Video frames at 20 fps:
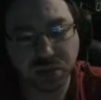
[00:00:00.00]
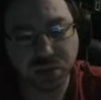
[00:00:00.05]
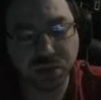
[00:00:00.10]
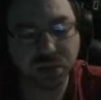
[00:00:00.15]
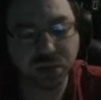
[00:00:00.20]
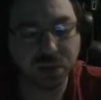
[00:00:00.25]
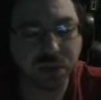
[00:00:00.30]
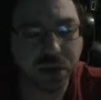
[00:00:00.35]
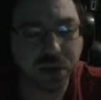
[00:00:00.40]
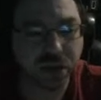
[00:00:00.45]

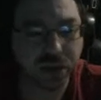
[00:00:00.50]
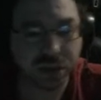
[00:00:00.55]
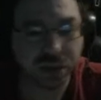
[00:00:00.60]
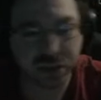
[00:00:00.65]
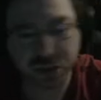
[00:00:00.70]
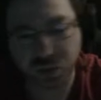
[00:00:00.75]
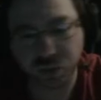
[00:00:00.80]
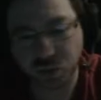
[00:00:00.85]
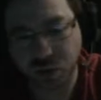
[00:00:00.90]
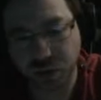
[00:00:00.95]

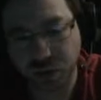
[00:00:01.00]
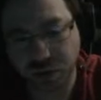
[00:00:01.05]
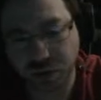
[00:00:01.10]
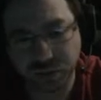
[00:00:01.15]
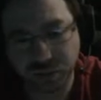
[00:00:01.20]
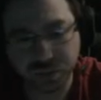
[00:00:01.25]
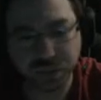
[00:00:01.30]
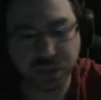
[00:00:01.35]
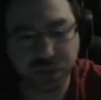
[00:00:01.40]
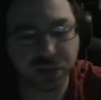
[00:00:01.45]
minus
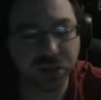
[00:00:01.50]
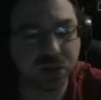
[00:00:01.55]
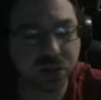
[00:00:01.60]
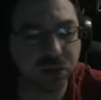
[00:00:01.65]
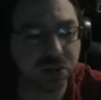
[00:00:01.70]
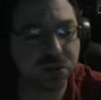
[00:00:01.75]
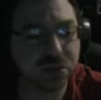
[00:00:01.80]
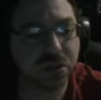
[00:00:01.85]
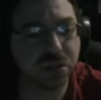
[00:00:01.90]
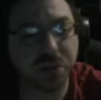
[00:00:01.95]
1, but
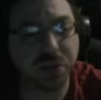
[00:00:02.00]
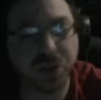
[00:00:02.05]
then it's going to be